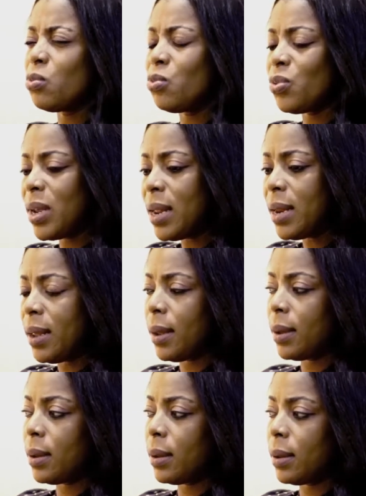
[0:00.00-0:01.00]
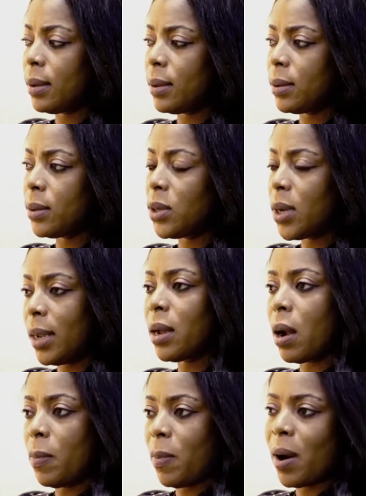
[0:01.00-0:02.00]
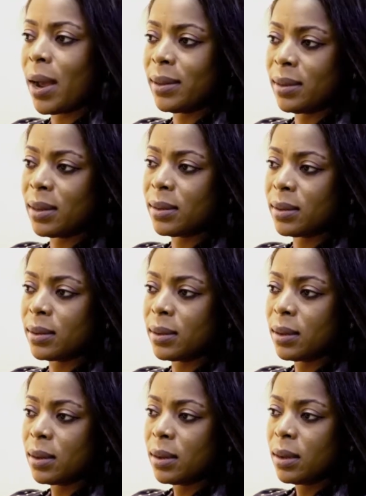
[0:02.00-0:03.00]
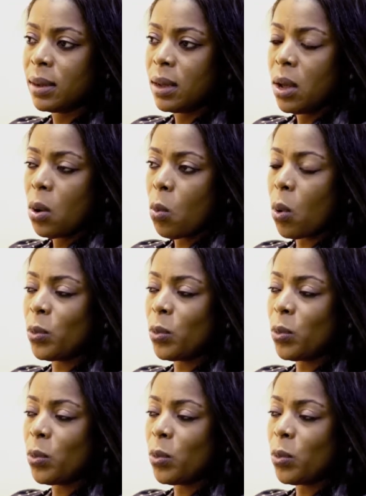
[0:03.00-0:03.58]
really change our prices. What